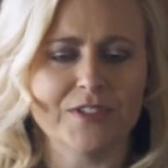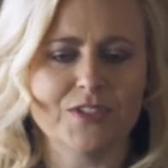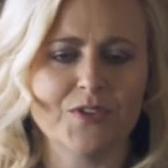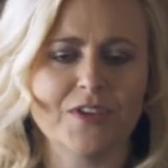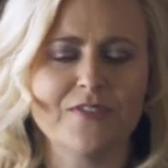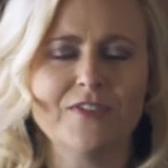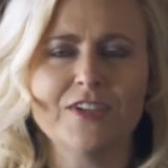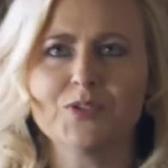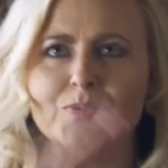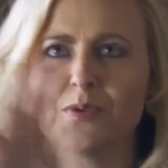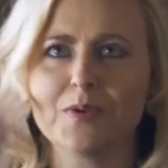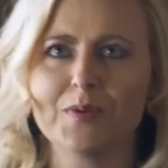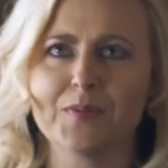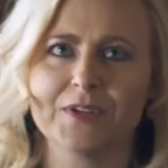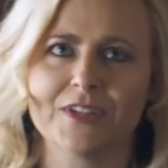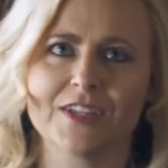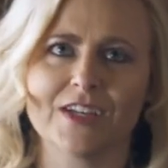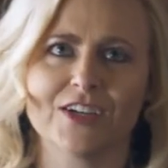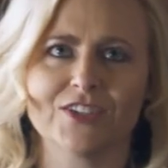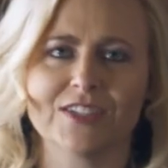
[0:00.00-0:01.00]
So even as we were
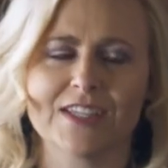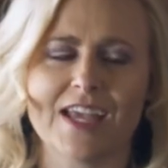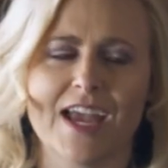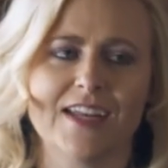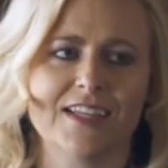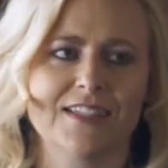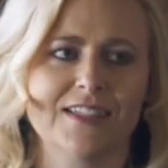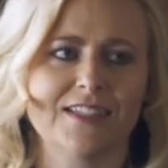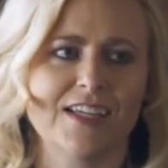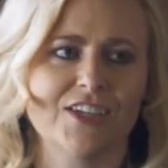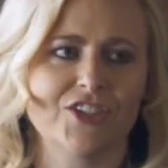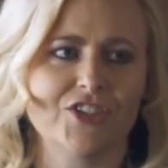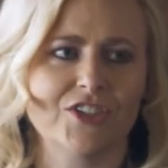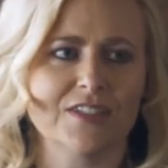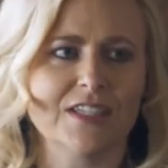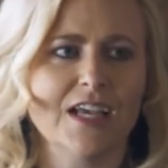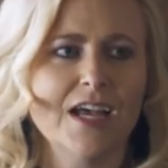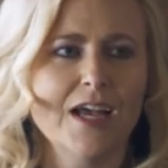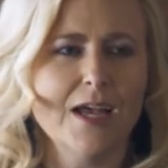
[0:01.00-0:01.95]
building our scanning stations,